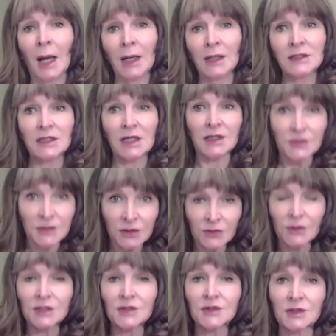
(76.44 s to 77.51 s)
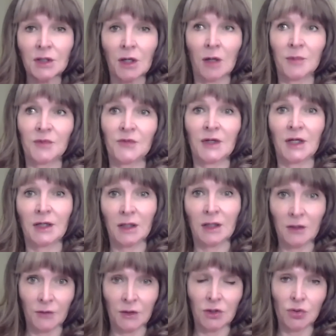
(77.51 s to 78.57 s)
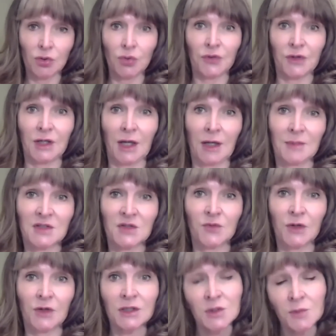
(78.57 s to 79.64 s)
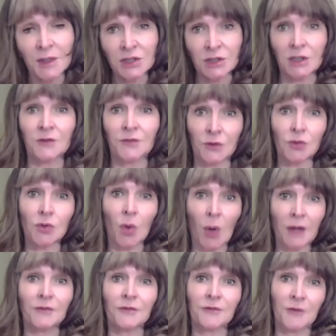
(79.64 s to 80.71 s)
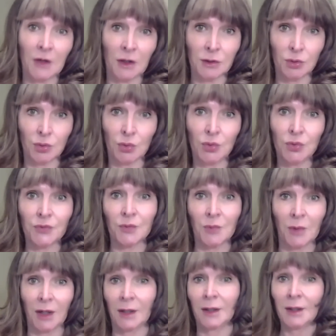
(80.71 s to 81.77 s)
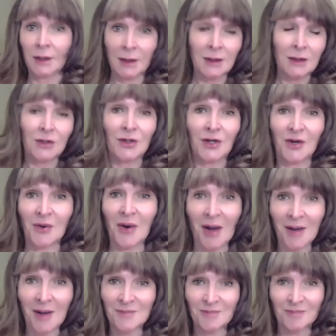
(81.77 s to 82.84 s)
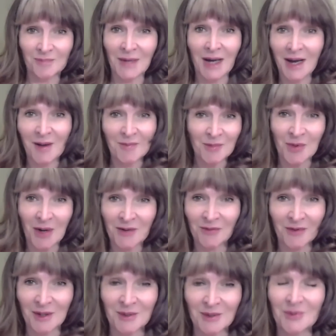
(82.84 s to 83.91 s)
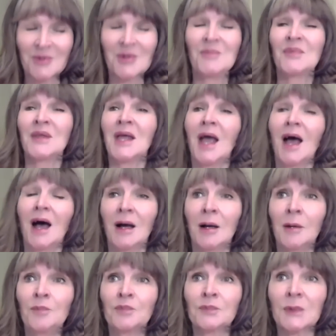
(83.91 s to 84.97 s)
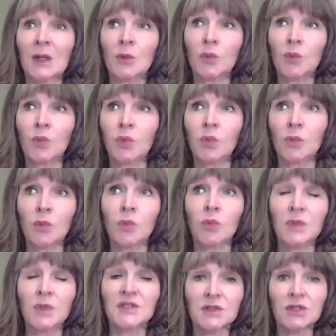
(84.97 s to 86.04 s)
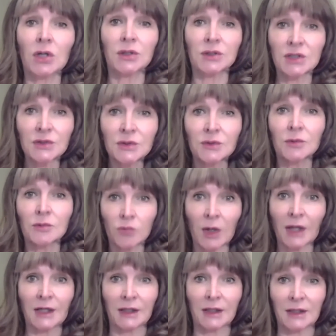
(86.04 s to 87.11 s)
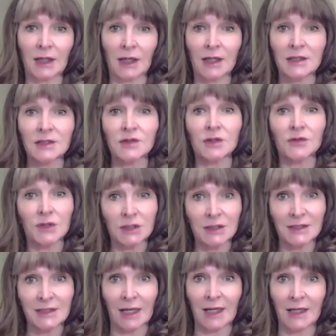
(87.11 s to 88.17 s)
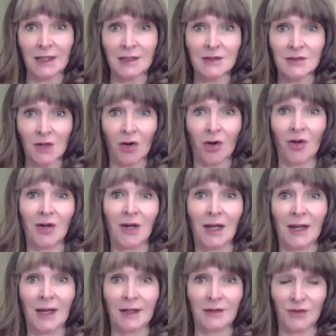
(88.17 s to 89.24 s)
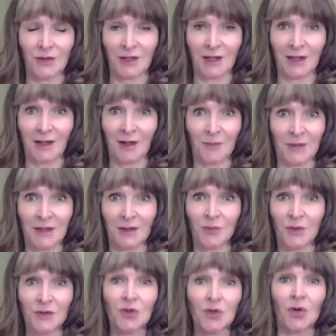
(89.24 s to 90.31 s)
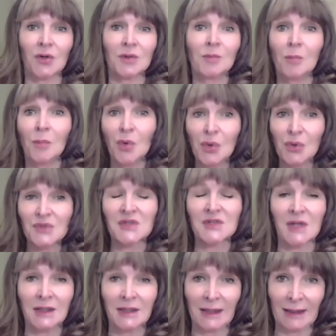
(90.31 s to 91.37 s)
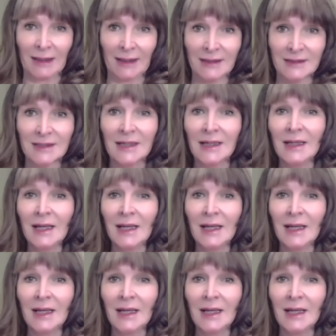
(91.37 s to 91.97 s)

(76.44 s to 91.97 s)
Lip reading: And it's at this time of year in the Northern Hemisphere, especially if you're quite far north, where, you know, I'm quite far north, we start to recognize that the days are lengthening a bit. We've got more sunlight.